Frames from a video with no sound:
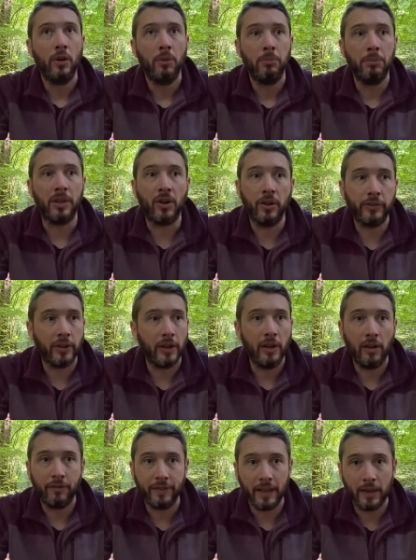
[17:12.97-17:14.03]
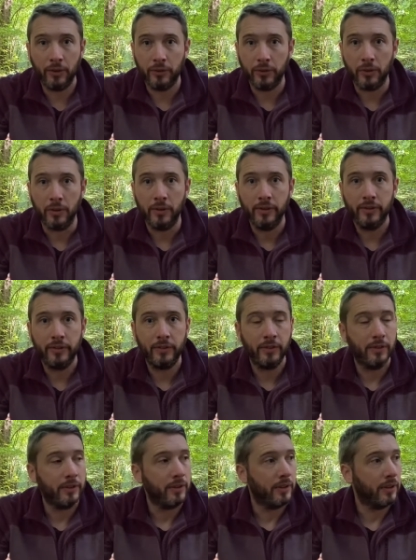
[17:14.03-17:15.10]
because I love the outdoors,
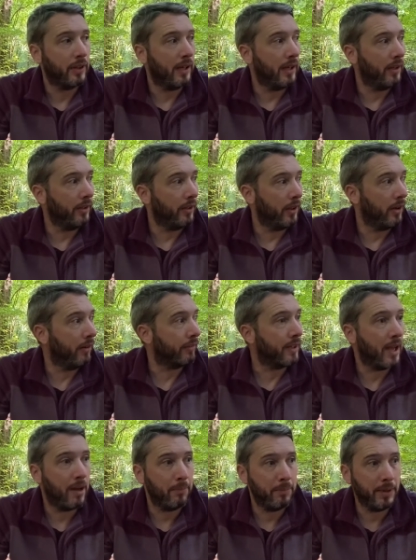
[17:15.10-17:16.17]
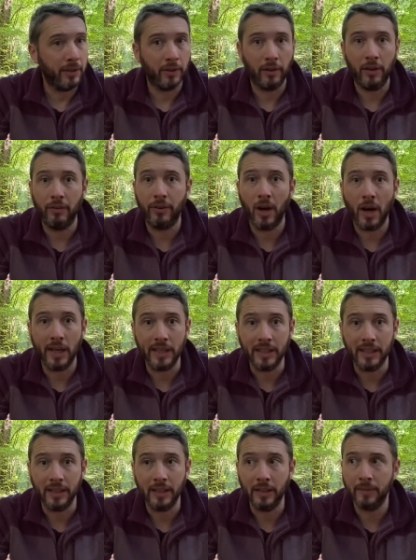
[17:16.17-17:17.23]
and I love camping, I love
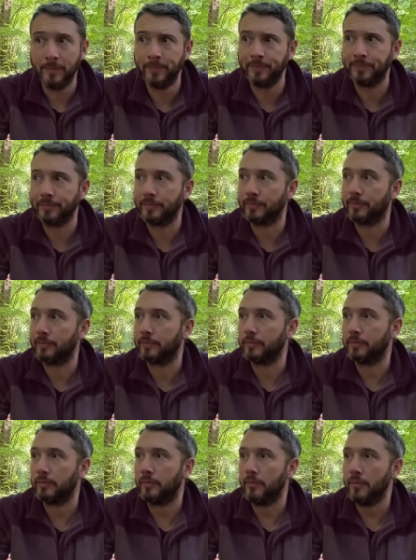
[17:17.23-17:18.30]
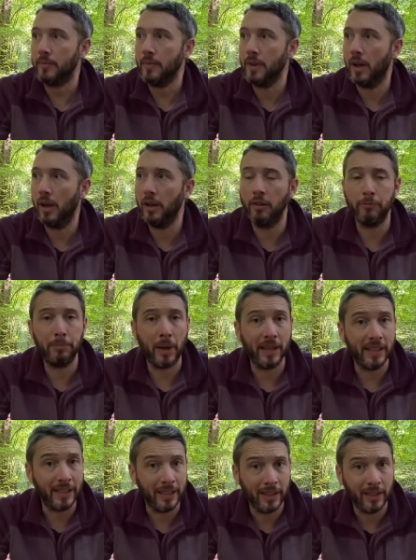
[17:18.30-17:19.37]
hiking, I love
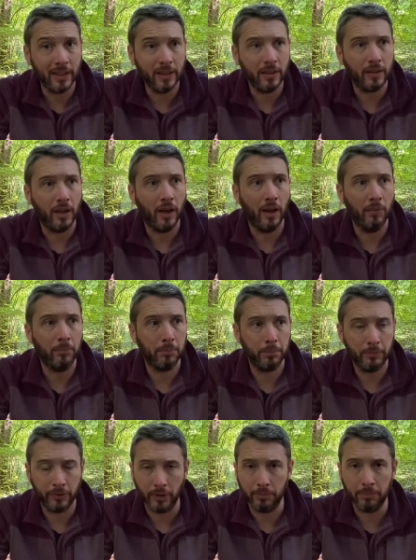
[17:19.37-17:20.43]
biking, so